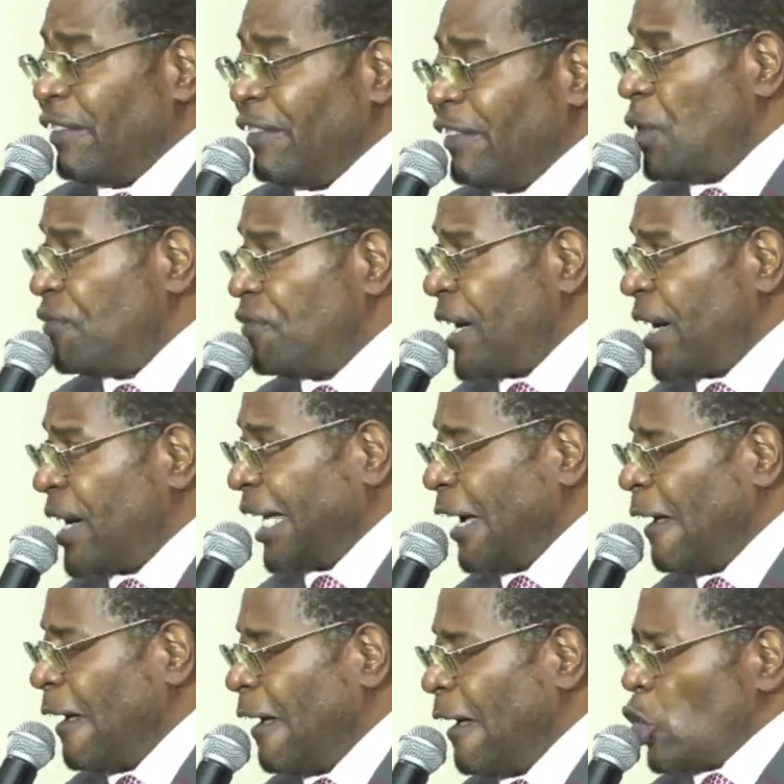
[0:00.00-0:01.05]
offering,
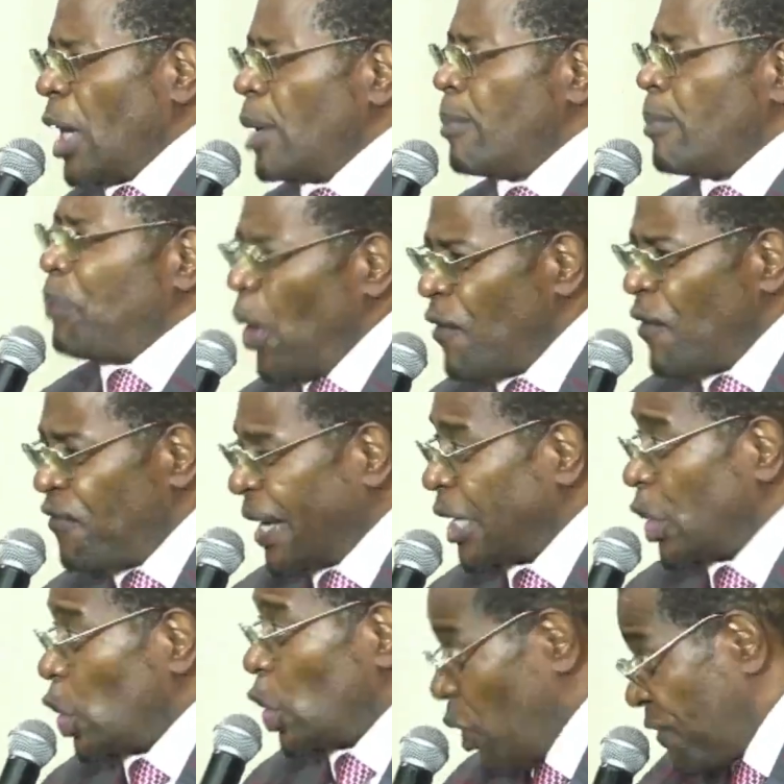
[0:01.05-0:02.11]
you are impovering
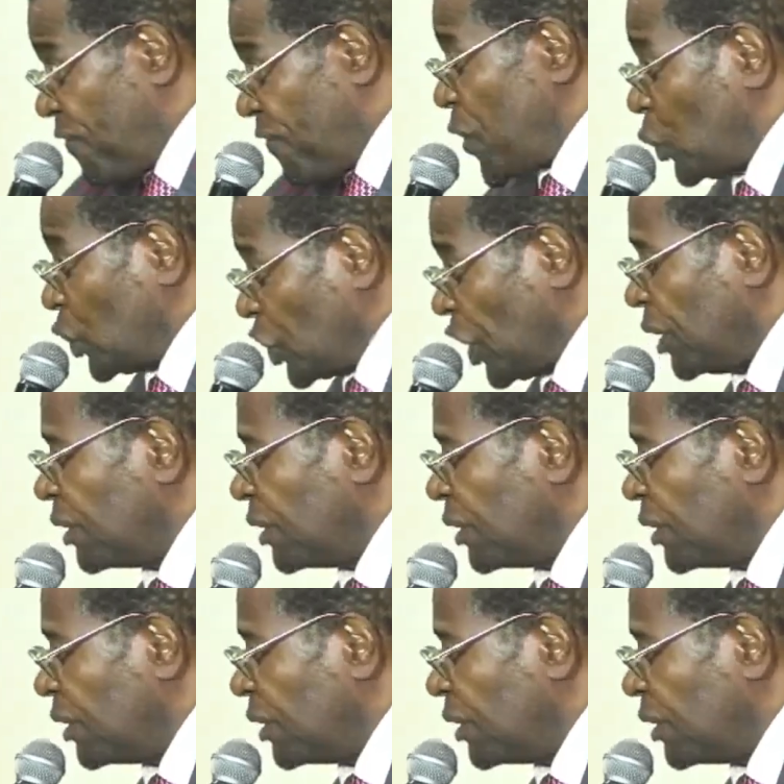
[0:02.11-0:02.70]
your own future.